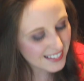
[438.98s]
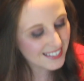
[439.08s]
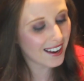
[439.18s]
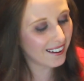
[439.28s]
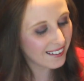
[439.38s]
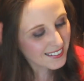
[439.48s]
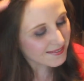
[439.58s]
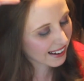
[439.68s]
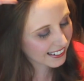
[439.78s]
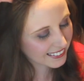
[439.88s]
so
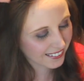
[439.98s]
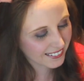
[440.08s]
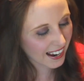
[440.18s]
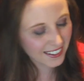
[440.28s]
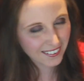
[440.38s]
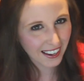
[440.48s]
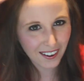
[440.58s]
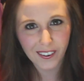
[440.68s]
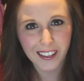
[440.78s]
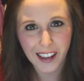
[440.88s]
I don't get
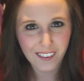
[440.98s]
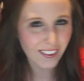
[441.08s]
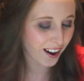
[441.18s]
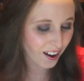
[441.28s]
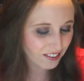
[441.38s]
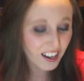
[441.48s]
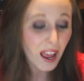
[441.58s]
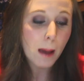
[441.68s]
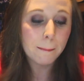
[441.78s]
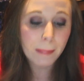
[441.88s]
oily hair very often.
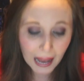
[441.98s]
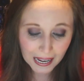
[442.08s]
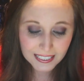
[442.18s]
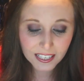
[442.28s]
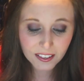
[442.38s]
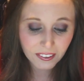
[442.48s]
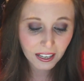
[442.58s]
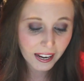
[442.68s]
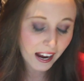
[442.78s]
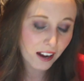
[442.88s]
But if
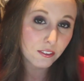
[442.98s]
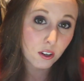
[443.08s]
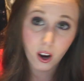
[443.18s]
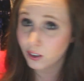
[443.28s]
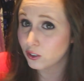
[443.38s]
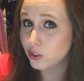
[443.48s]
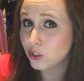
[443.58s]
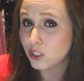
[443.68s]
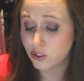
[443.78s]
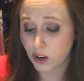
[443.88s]
I have gone through
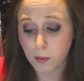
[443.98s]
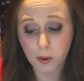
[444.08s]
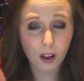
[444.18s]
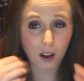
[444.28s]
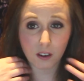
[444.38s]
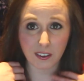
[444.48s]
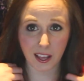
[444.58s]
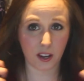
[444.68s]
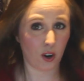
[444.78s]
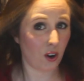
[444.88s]
the trouble of
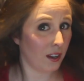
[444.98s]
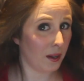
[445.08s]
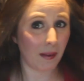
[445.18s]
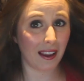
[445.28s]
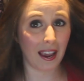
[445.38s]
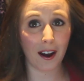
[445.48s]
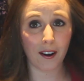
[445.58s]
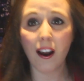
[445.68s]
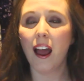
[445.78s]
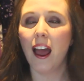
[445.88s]
like curling my
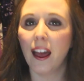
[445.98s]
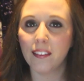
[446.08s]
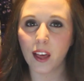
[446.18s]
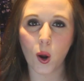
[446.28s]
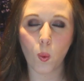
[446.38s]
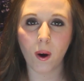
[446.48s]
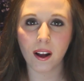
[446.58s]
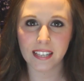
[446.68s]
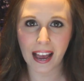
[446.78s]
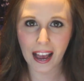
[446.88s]
hair and then
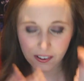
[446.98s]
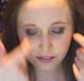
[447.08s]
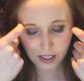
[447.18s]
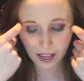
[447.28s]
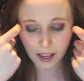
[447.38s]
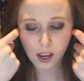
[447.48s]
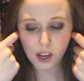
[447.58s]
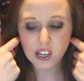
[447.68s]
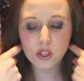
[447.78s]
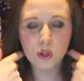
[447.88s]
want to have like
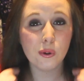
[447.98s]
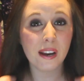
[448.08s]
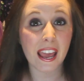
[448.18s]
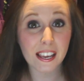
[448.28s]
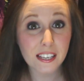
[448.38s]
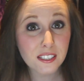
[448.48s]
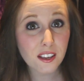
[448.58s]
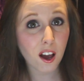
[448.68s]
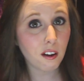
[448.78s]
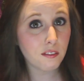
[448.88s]
2 days
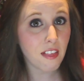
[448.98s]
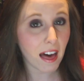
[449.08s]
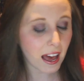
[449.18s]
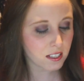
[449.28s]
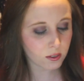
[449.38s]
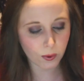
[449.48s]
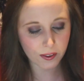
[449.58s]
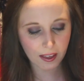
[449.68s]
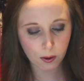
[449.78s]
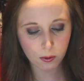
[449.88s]
of that
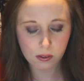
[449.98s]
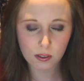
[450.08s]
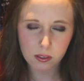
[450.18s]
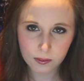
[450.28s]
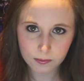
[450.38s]
without